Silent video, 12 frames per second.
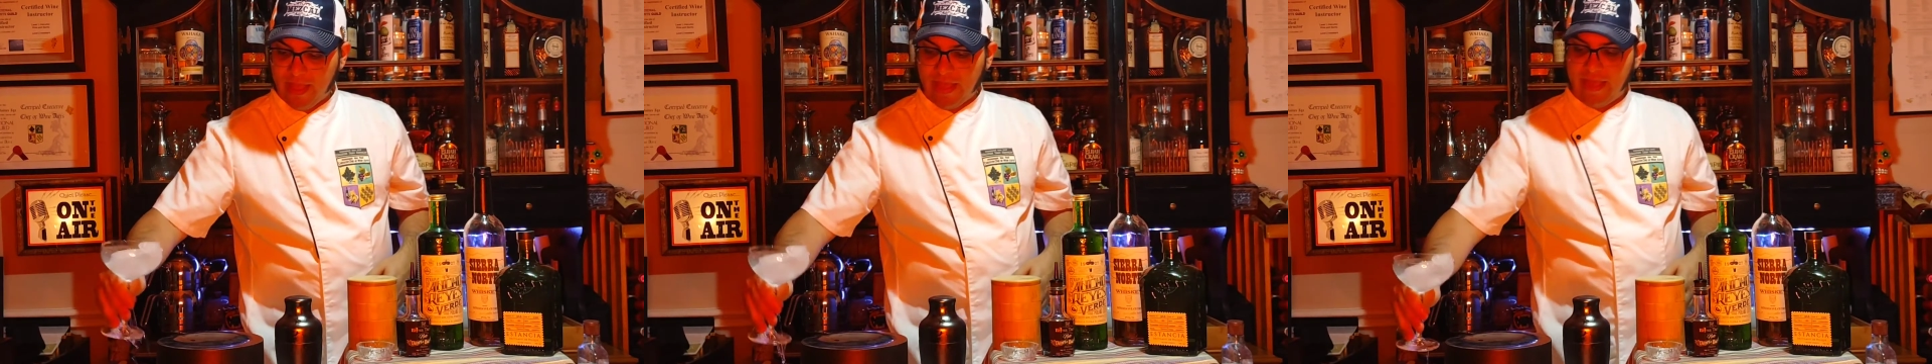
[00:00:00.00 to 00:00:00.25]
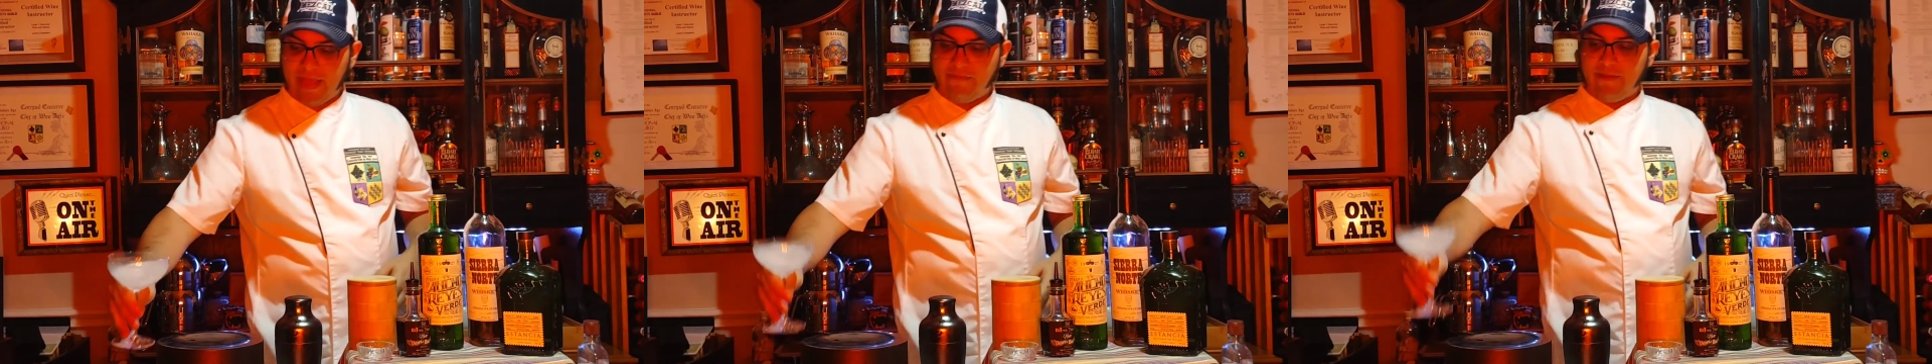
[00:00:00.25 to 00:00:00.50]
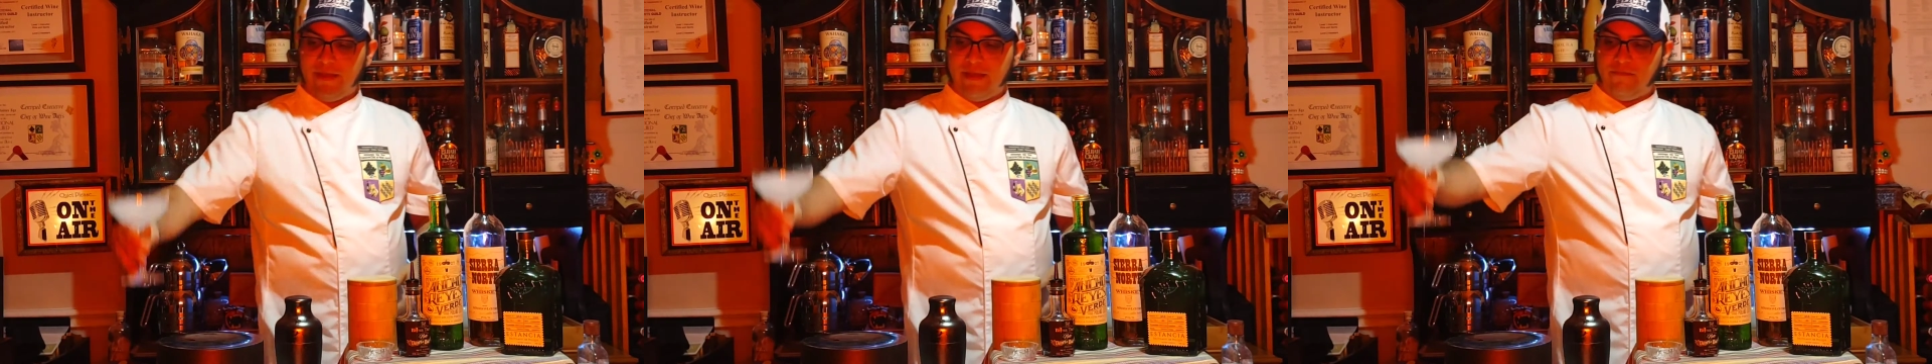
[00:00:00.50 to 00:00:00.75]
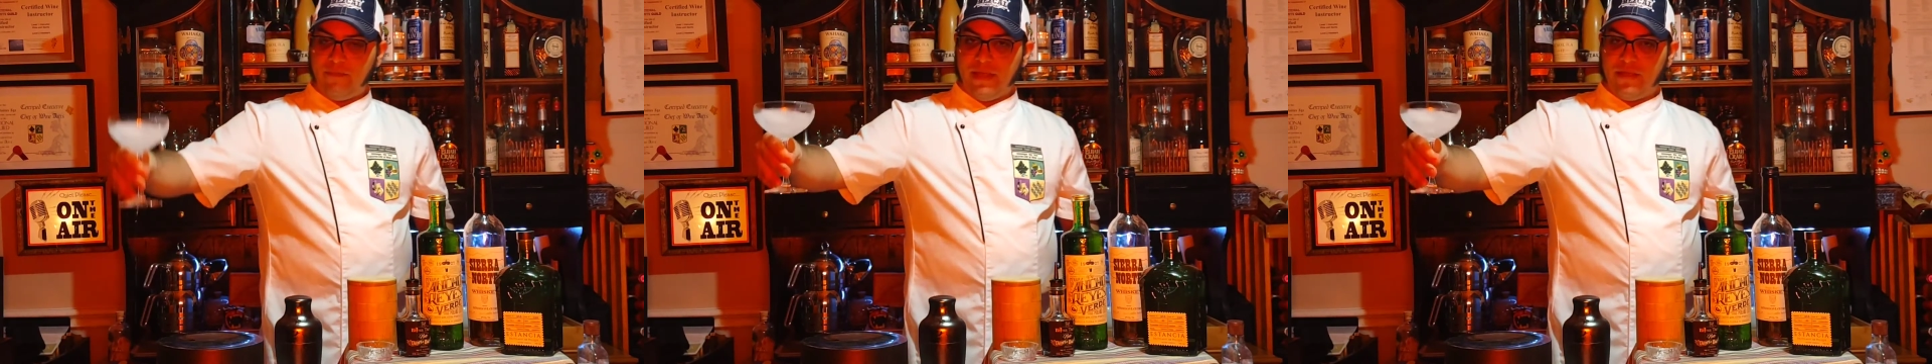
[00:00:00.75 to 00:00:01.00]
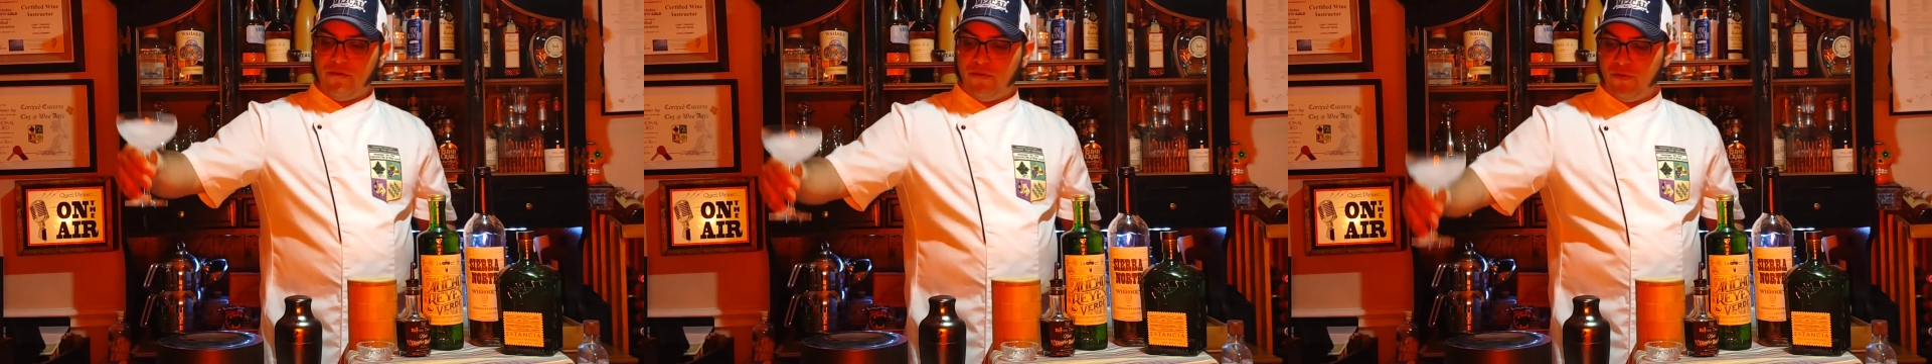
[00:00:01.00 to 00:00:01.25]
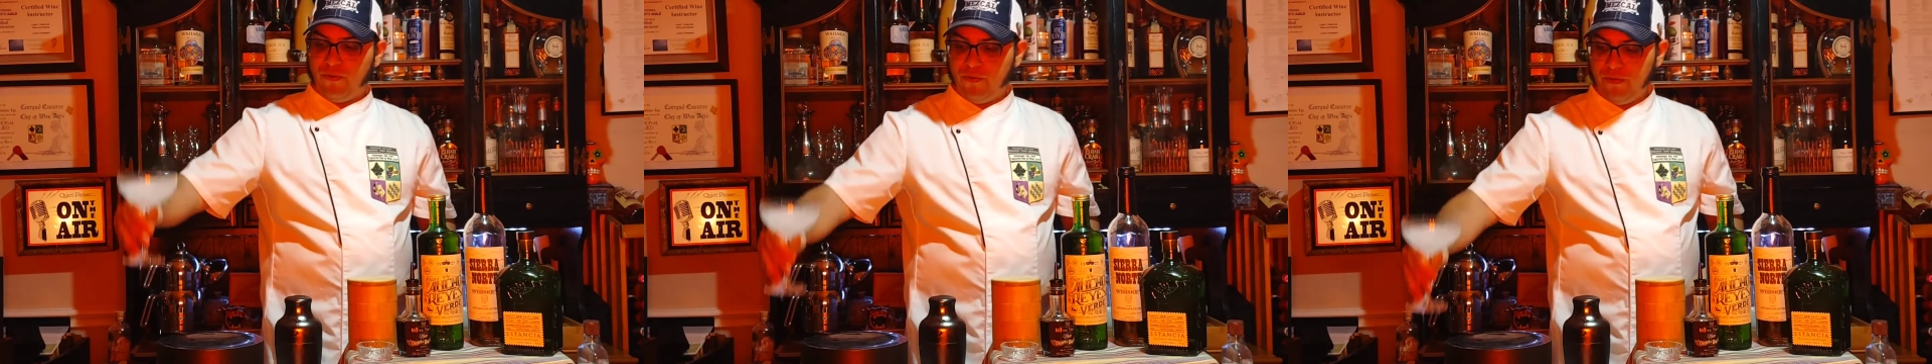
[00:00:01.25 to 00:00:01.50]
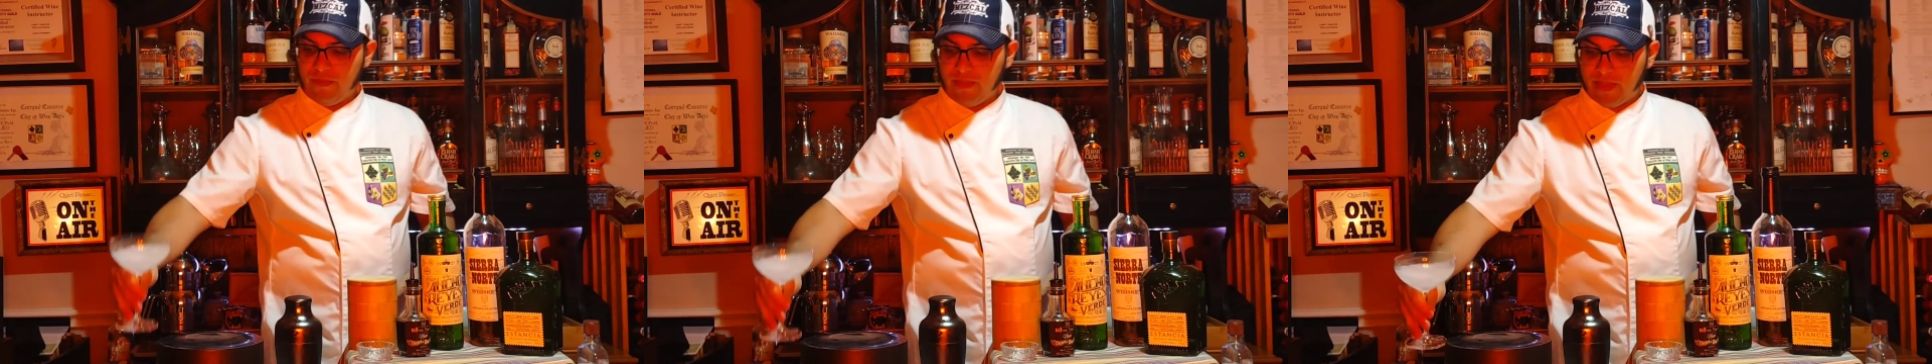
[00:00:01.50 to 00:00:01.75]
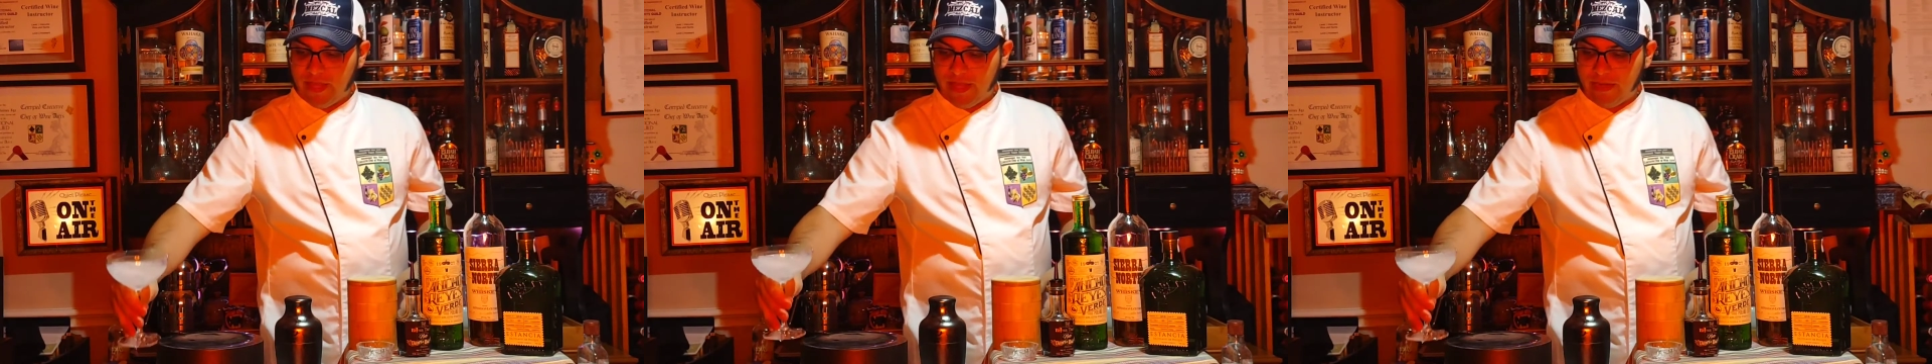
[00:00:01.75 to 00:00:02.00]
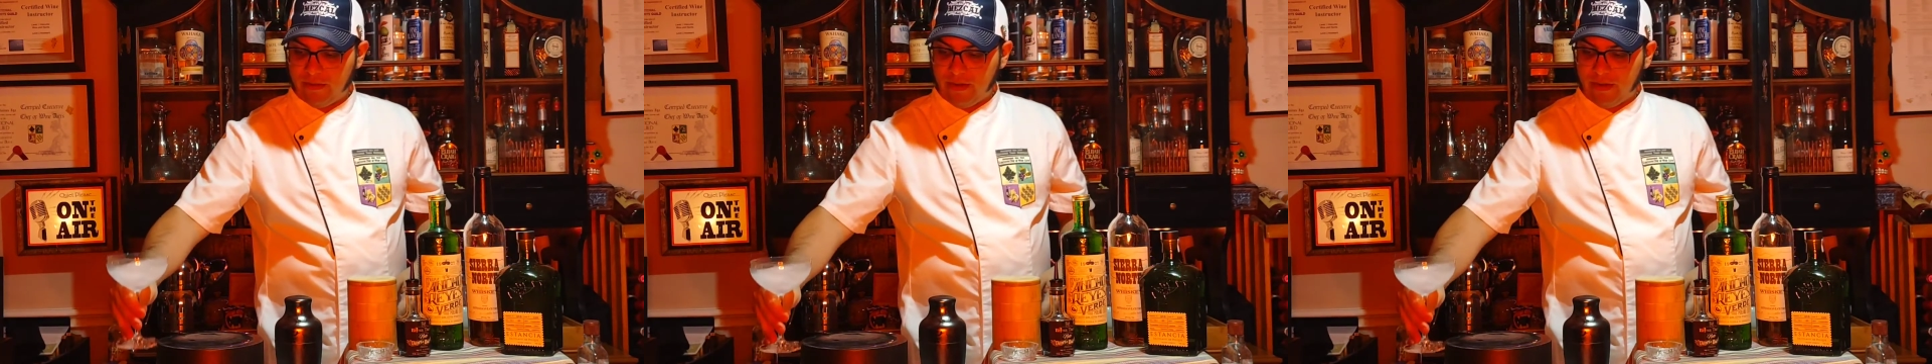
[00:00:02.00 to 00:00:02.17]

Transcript: I have a coupe that